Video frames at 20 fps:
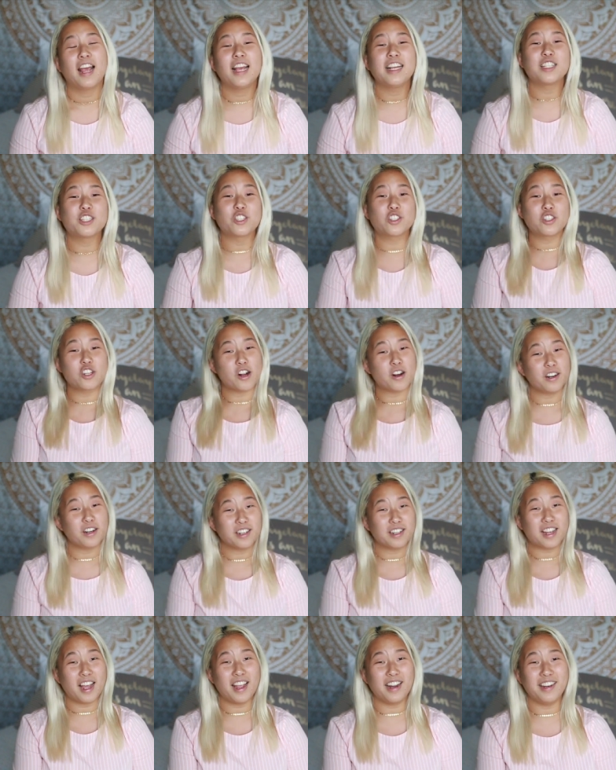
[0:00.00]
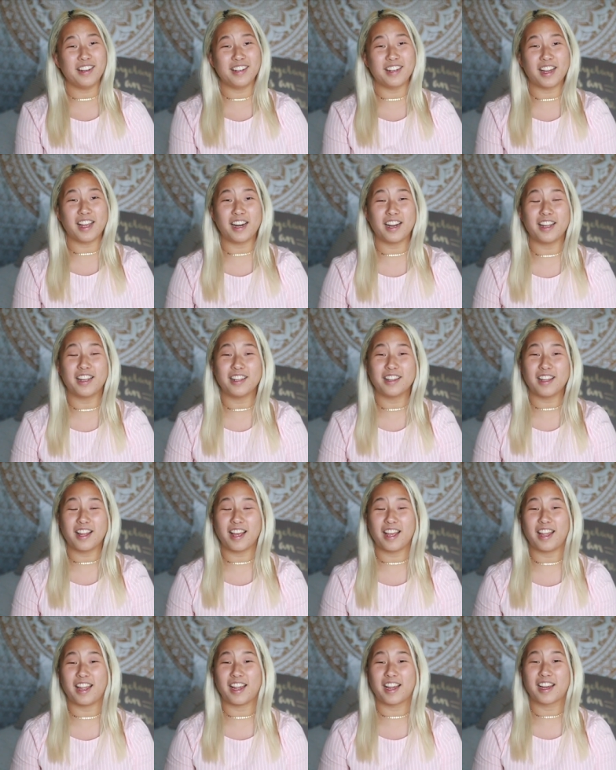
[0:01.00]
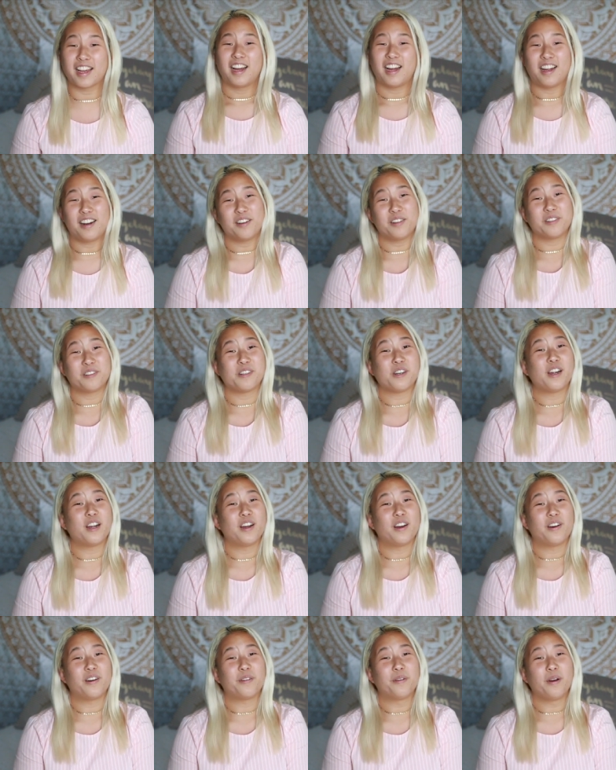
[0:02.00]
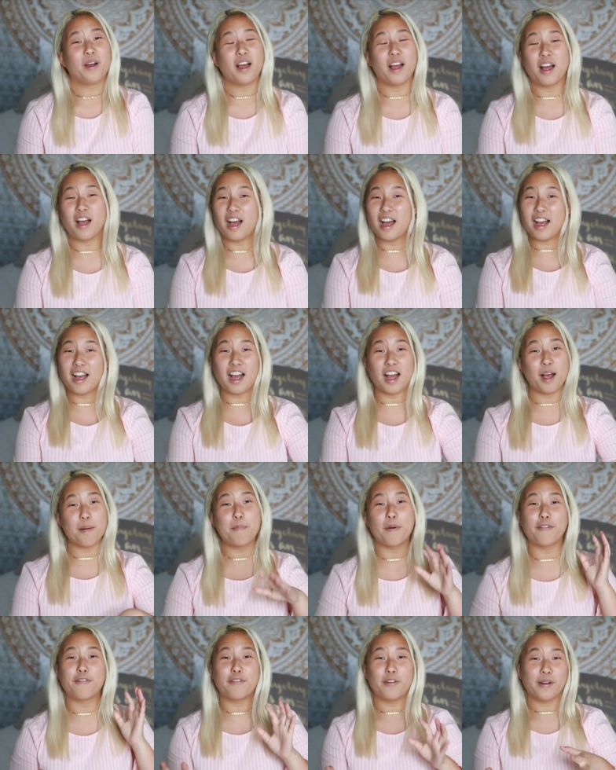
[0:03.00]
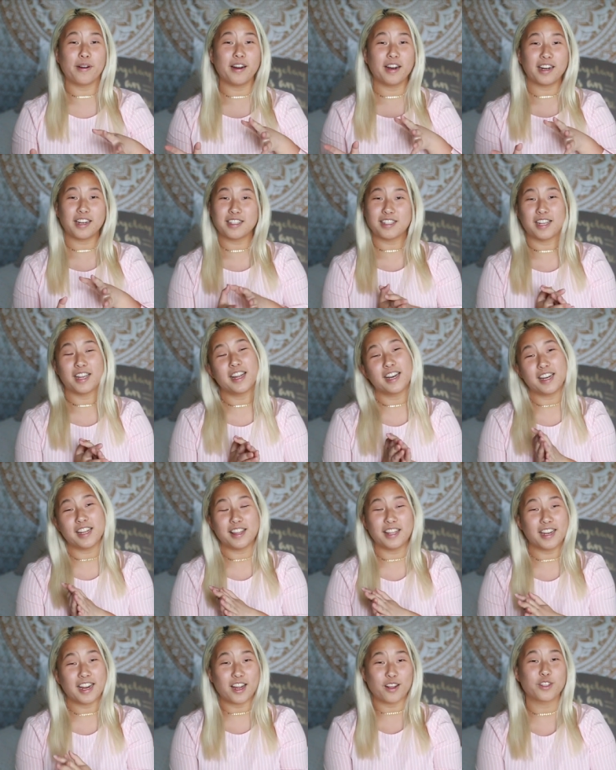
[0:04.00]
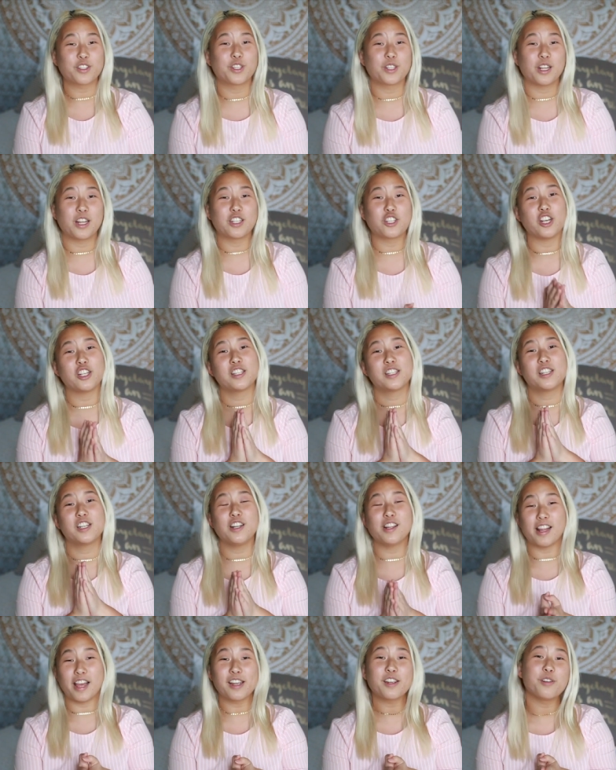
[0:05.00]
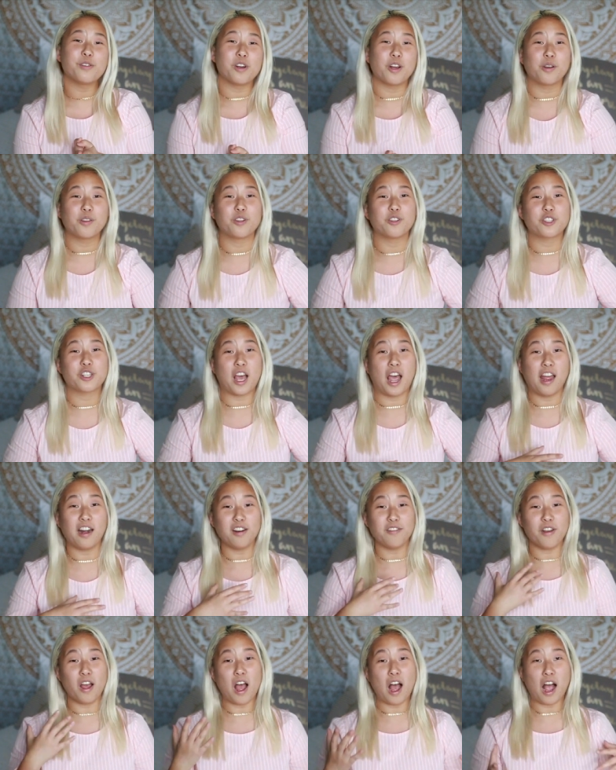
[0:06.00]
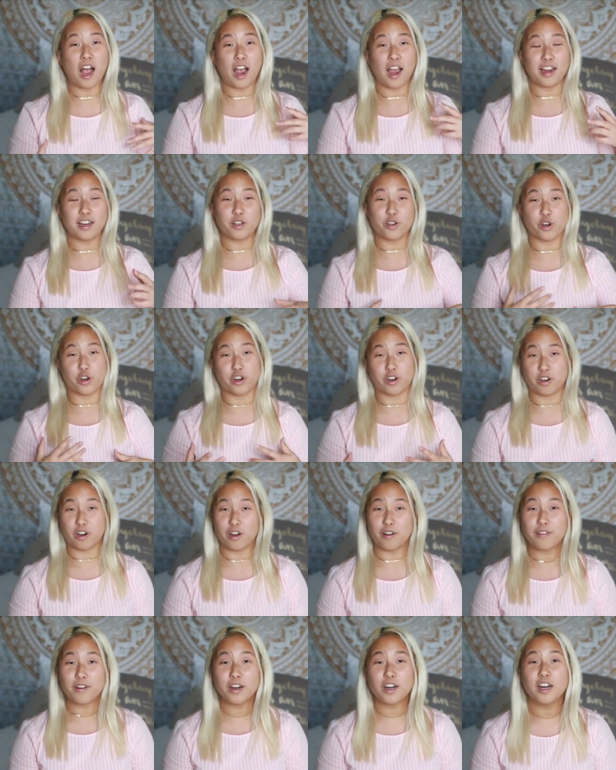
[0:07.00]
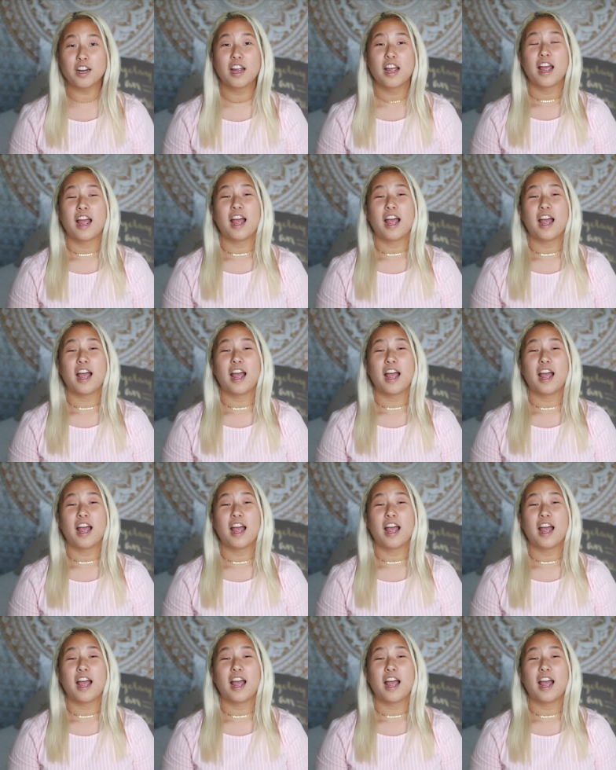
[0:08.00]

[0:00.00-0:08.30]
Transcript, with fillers: it started kind of getting like, I don't know, before I say anything else, just to let you know, there's kind of a high turnover